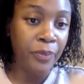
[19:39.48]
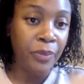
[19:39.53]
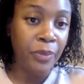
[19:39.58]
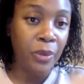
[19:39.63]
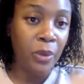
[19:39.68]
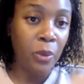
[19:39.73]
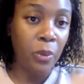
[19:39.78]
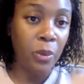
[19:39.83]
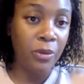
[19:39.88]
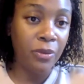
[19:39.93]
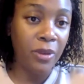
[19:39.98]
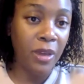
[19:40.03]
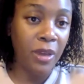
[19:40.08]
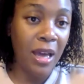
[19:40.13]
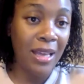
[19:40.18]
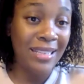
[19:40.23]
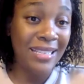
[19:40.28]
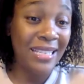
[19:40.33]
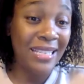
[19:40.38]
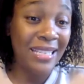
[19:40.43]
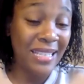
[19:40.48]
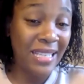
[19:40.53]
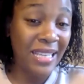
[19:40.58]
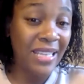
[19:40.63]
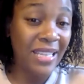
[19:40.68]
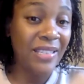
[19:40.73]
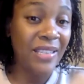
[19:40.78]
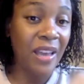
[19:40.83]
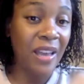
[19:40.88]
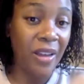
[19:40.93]
We've got
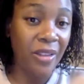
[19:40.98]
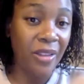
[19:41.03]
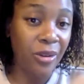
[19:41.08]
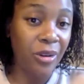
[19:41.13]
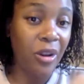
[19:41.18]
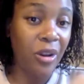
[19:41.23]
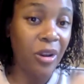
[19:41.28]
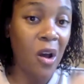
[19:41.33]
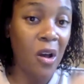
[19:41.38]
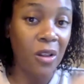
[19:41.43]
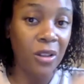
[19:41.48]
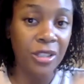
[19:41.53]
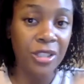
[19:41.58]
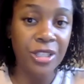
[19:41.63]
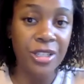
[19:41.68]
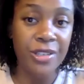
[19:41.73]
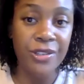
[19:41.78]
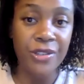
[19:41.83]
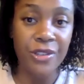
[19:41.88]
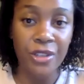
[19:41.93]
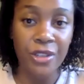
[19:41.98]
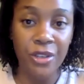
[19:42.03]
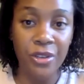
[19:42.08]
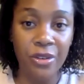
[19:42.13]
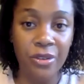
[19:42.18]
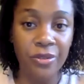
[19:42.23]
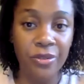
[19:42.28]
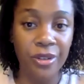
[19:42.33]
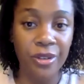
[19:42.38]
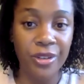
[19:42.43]
6 other colleges and
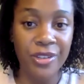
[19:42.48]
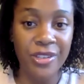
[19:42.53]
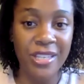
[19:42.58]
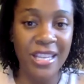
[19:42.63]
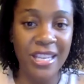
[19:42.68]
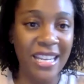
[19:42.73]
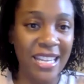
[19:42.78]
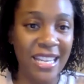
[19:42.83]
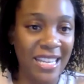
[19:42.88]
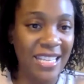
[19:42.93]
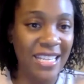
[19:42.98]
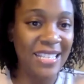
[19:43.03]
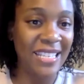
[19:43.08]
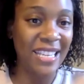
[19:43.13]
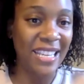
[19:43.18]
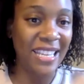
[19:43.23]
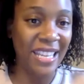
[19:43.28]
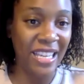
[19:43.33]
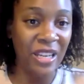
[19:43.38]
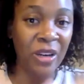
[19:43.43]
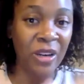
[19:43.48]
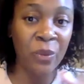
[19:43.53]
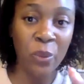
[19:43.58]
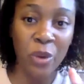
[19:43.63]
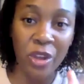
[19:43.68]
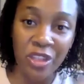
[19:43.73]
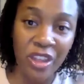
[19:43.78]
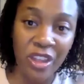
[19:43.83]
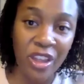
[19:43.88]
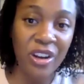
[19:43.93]
universities
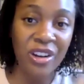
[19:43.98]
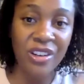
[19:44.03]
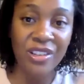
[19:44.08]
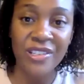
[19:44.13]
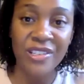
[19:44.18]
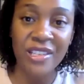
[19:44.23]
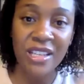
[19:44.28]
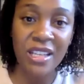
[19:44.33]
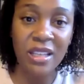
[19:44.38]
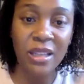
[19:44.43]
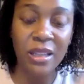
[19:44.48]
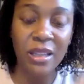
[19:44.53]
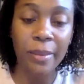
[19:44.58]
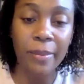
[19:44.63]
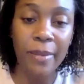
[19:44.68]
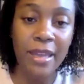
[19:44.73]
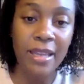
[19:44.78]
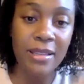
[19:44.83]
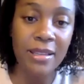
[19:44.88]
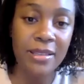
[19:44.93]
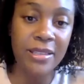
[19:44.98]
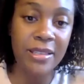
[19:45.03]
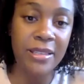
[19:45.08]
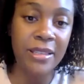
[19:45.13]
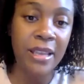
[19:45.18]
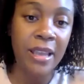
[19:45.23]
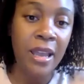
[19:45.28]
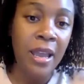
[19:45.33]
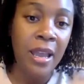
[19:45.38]
within our city limits.